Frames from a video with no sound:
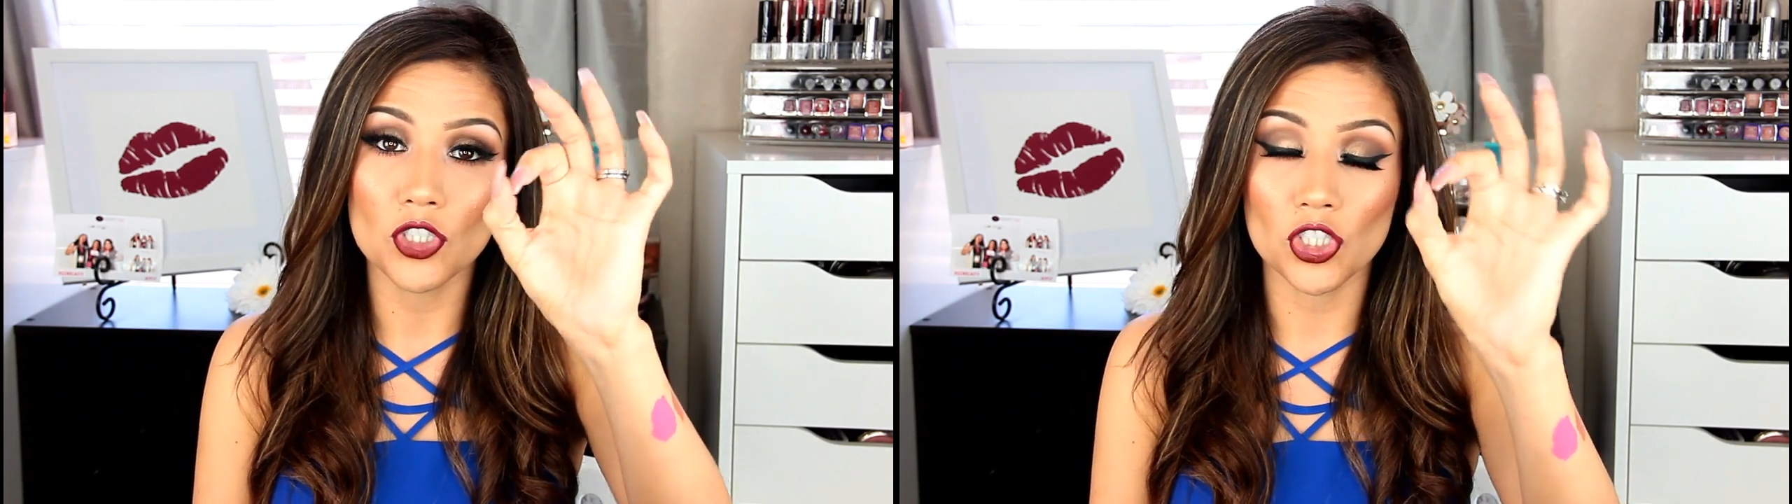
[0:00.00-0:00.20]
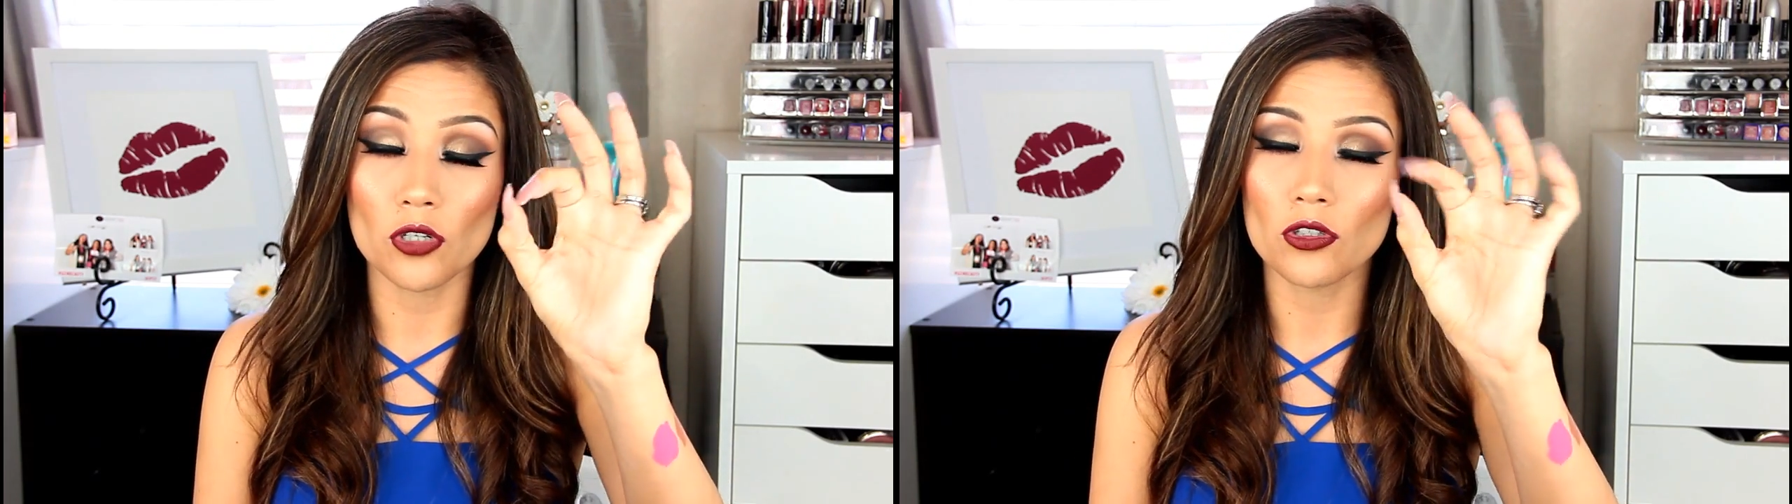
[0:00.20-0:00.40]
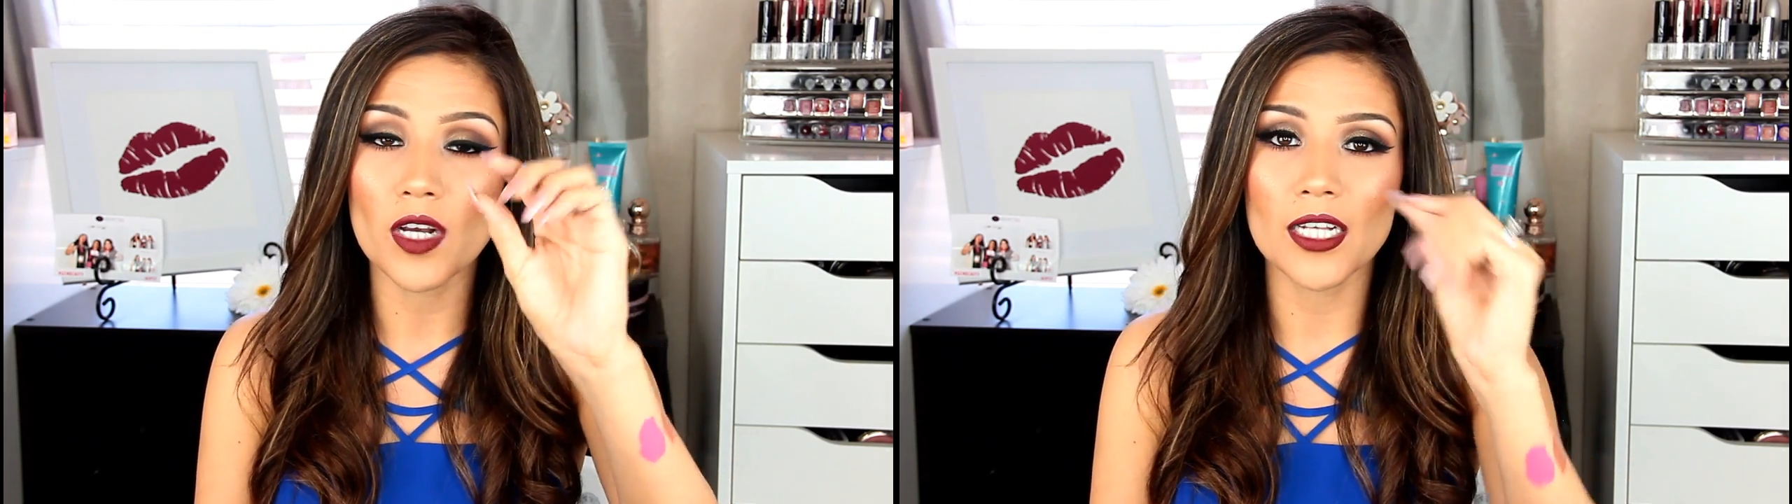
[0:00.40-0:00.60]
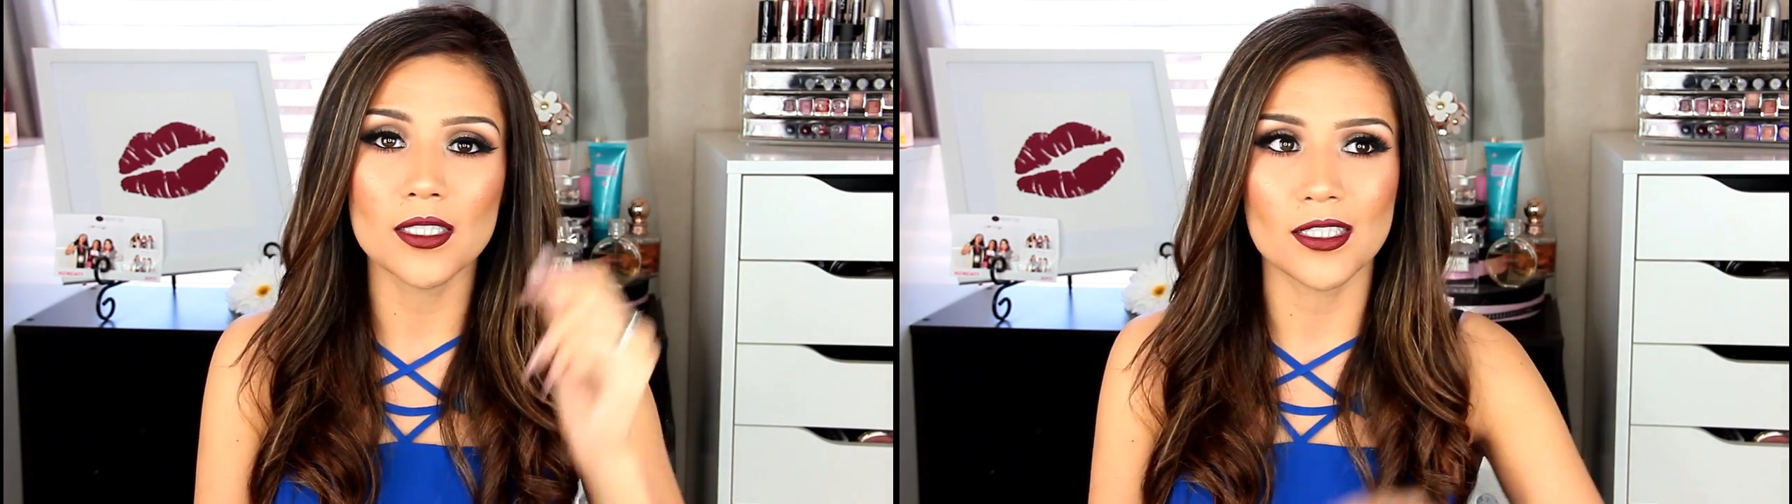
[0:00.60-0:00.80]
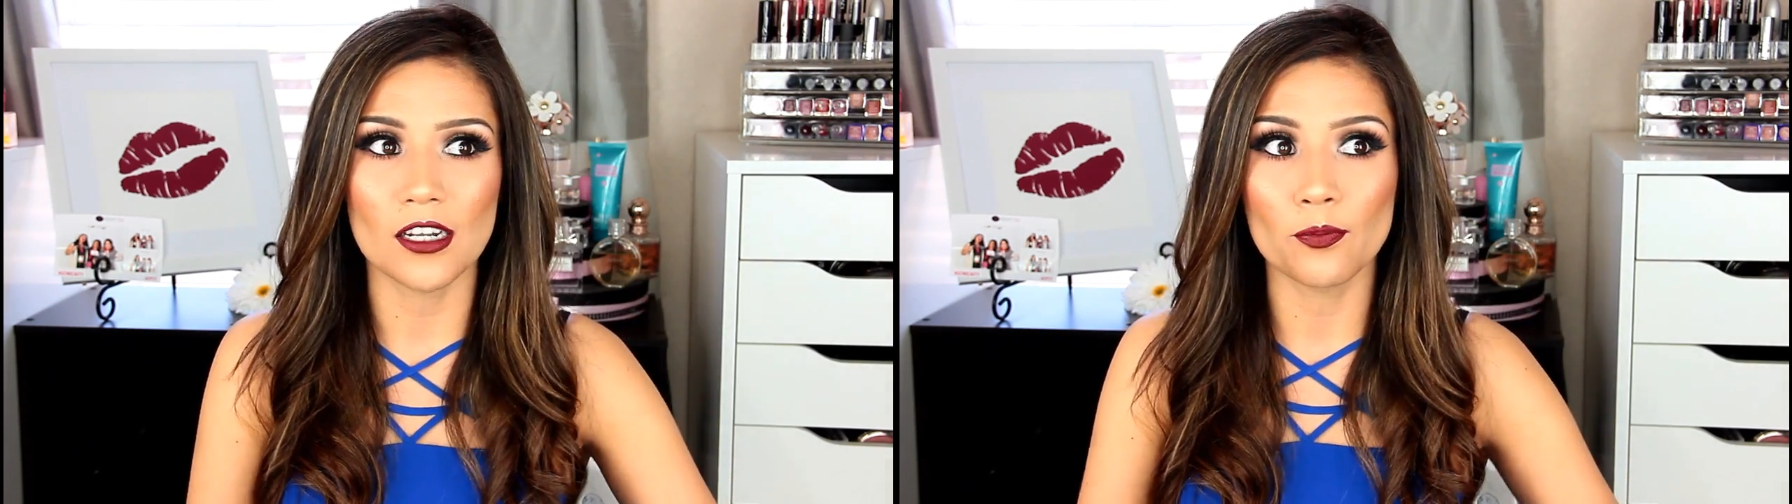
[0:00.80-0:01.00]
and show you
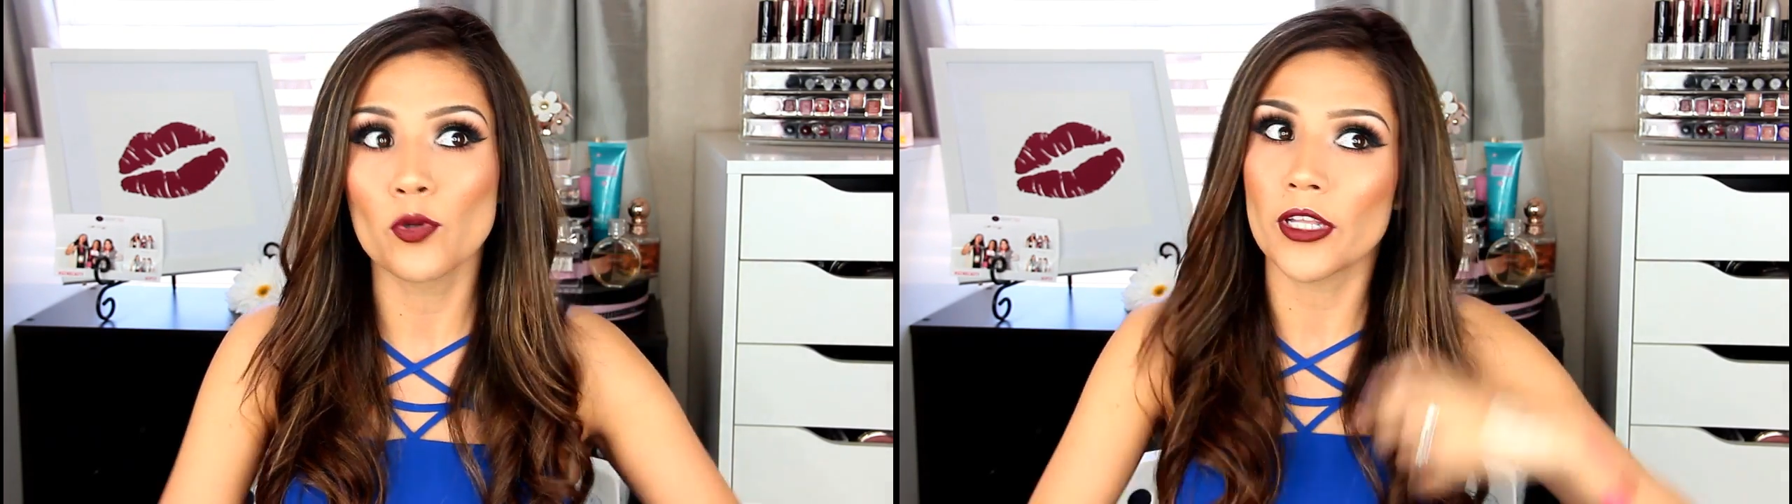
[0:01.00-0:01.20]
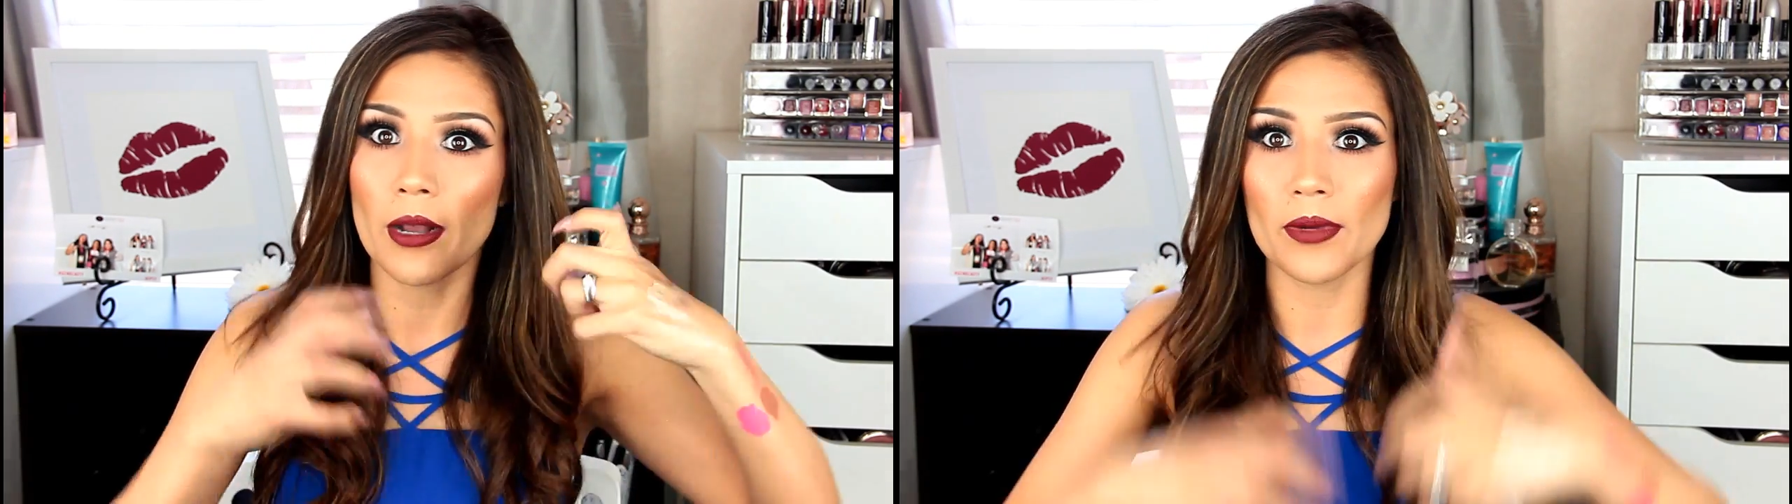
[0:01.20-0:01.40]
guys instead of pulling